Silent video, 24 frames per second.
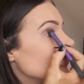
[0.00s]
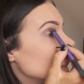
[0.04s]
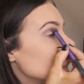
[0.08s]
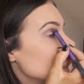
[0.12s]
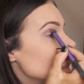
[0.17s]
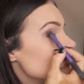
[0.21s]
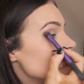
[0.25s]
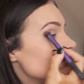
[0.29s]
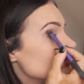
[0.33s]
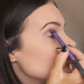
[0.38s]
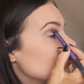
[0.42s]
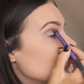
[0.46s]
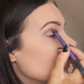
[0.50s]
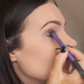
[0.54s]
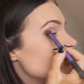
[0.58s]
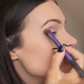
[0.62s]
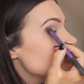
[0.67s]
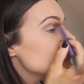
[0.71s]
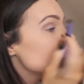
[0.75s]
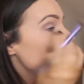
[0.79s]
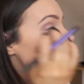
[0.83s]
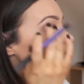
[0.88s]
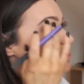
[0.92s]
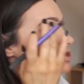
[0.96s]
This creates
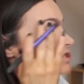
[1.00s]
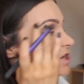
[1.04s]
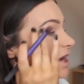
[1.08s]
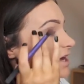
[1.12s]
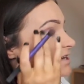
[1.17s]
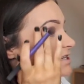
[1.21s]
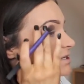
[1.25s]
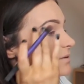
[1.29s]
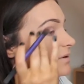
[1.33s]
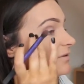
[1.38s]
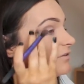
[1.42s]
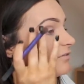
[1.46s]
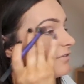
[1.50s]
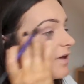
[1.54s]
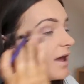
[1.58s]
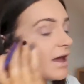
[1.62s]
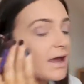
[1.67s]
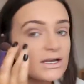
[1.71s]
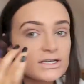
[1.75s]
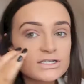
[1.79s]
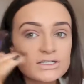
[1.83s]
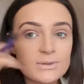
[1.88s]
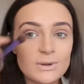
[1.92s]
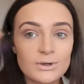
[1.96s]
a more shadow
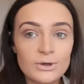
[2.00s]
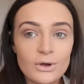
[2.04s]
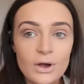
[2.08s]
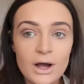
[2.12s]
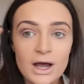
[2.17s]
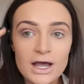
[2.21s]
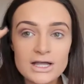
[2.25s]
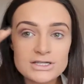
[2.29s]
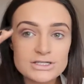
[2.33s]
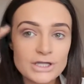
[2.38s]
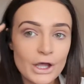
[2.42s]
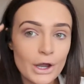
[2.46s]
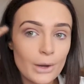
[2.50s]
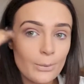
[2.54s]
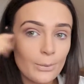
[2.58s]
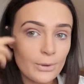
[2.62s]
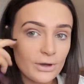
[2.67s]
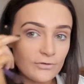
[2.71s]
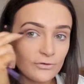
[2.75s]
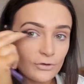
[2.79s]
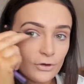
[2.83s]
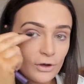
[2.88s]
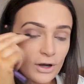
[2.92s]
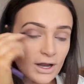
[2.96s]
effect, so when your eyes are open
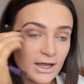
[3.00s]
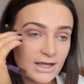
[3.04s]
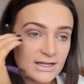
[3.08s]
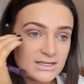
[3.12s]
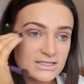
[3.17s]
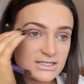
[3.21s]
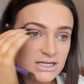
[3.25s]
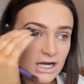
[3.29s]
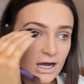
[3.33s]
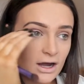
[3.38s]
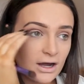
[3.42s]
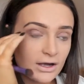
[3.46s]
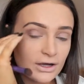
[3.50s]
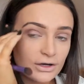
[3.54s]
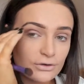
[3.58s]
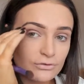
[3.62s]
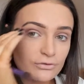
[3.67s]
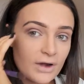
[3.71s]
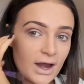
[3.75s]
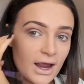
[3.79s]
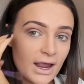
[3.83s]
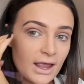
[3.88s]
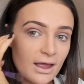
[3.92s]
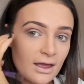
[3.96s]
you've got like a darker
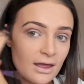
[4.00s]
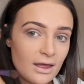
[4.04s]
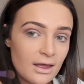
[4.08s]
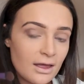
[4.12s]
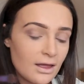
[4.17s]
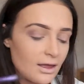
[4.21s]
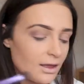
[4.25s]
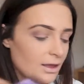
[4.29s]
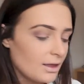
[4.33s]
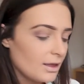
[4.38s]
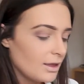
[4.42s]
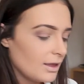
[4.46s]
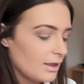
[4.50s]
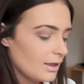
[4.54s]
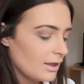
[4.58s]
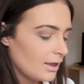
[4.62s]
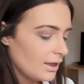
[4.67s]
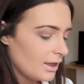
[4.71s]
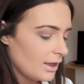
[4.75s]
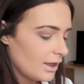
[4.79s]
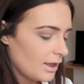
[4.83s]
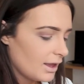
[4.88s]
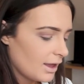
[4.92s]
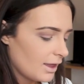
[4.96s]
ring.
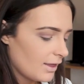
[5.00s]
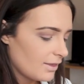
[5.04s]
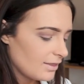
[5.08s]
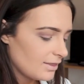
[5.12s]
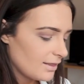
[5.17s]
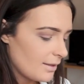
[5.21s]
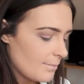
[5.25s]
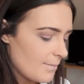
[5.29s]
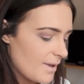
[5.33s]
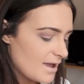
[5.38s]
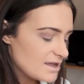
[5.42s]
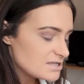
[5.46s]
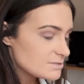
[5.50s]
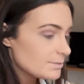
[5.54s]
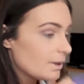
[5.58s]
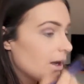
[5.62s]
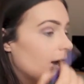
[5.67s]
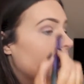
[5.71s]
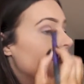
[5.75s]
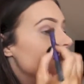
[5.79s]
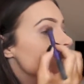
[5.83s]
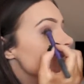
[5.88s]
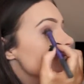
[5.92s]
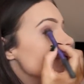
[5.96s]
I think it makes my
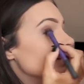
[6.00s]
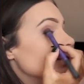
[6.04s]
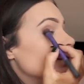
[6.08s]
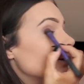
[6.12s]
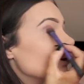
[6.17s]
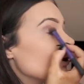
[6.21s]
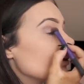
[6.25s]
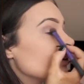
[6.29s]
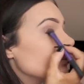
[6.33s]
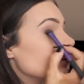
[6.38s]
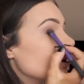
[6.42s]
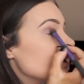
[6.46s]
eyes look a lot